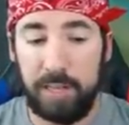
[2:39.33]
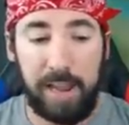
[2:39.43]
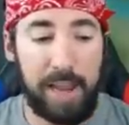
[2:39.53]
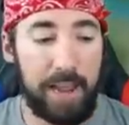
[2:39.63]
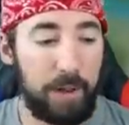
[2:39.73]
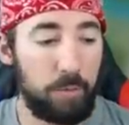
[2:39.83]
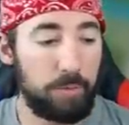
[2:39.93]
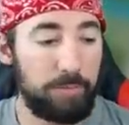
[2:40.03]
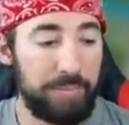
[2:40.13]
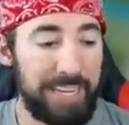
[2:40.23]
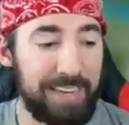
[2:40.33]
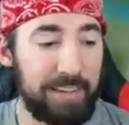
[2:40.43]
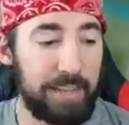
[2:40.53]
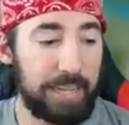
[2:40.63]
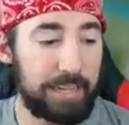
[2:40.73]
and need
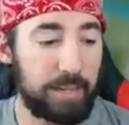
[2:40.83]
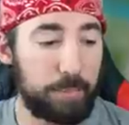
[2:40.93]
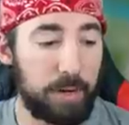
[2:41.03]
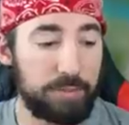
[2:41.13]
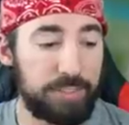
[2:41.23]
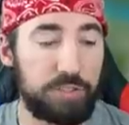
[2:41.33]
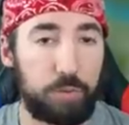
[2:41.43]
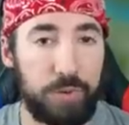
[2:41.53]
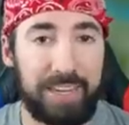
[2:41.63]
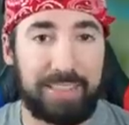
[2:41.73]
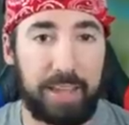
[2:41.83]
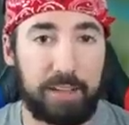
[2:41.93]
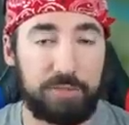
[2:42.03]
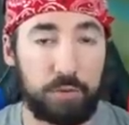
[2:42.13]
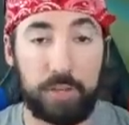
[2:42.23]
like a person to read
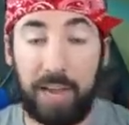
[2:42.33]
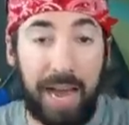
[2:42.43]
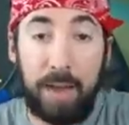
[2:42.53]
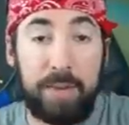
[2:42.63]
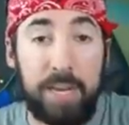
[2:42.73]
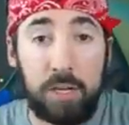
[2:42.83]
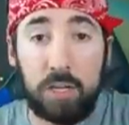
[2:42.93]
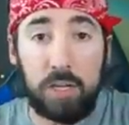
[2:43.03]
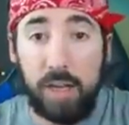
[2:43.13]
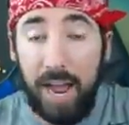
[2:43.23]
things for you, I'm here.